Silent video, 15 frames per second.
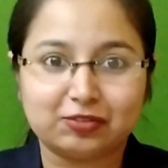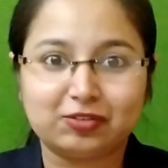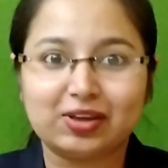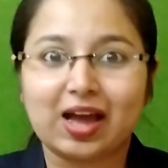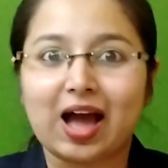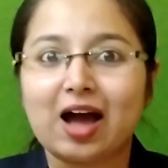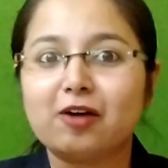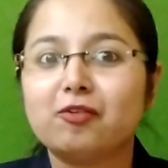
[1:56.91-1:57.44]
We
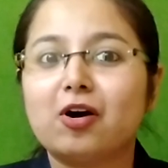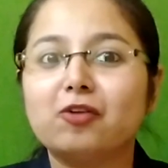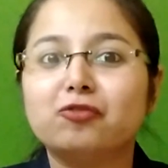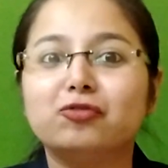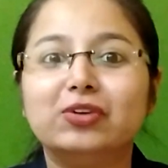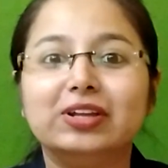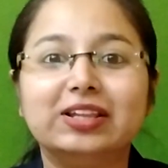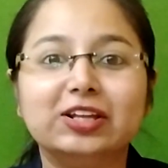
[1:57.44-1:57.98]
have a
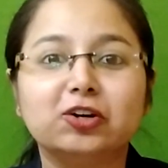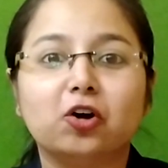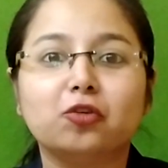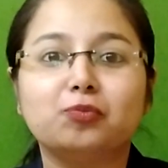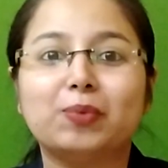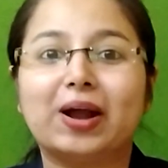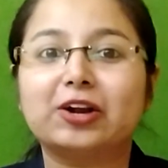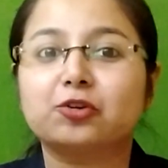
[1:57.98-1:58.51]
feeling
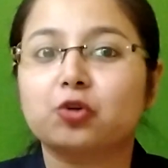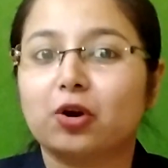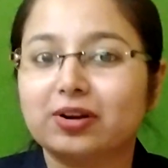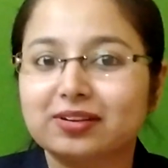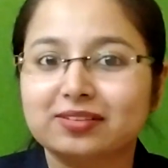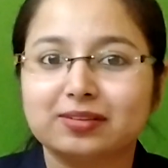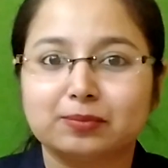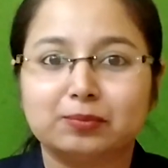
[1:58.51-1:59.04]
of
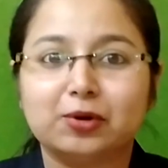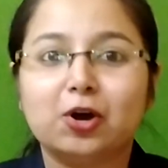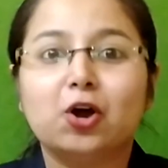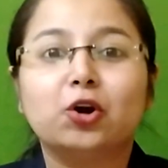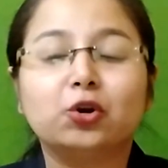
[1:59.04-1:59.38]
patriotism